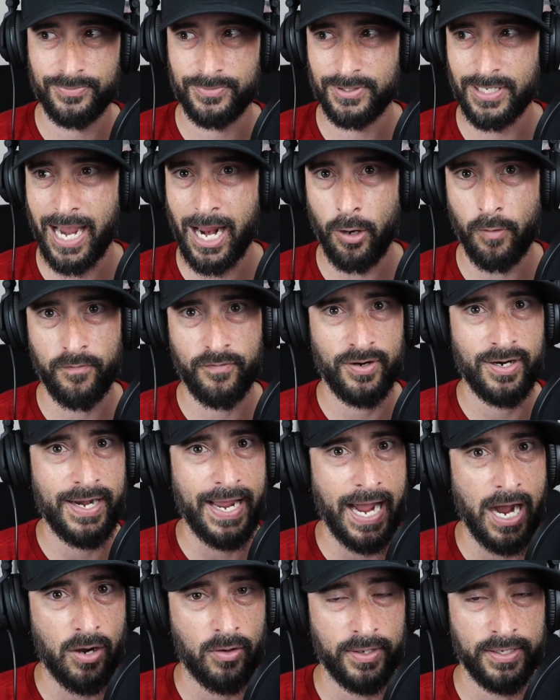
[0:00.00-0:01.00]
title for
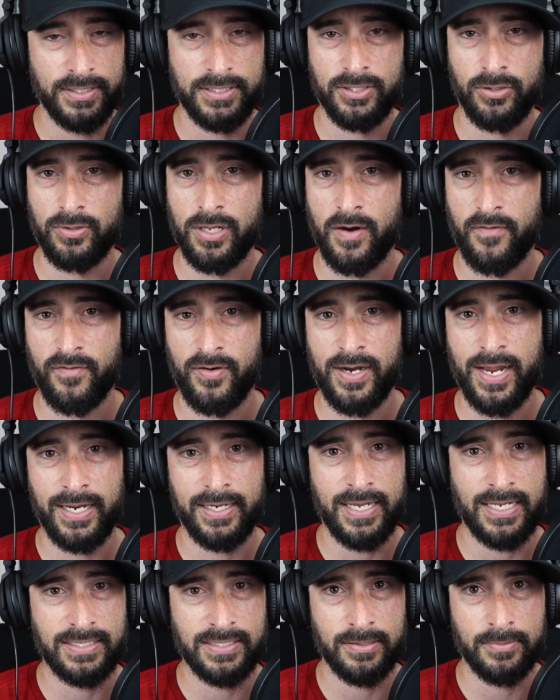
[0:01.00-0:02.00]
now until Leonard
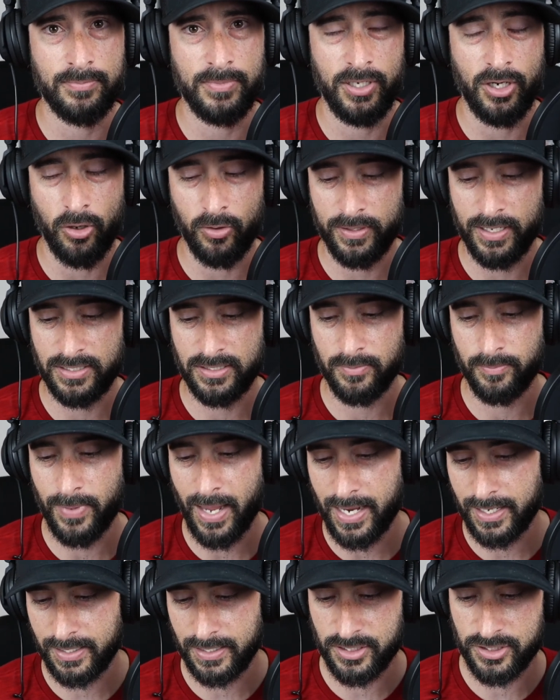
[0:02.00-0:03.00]
Fournette gets him
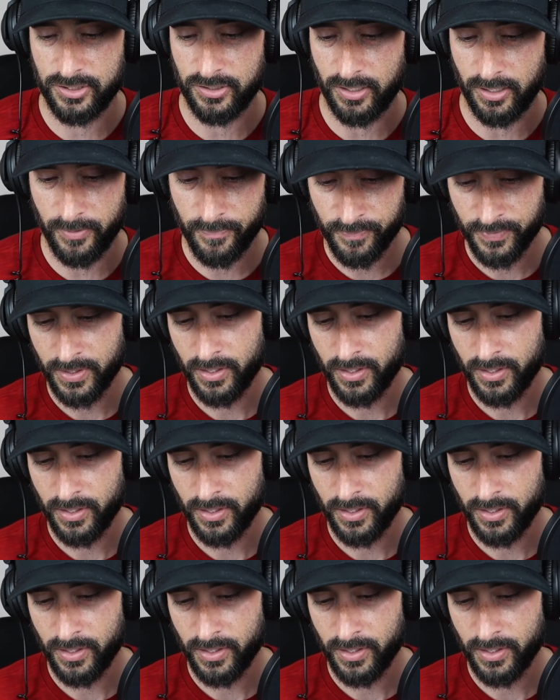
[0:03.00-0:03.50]
back into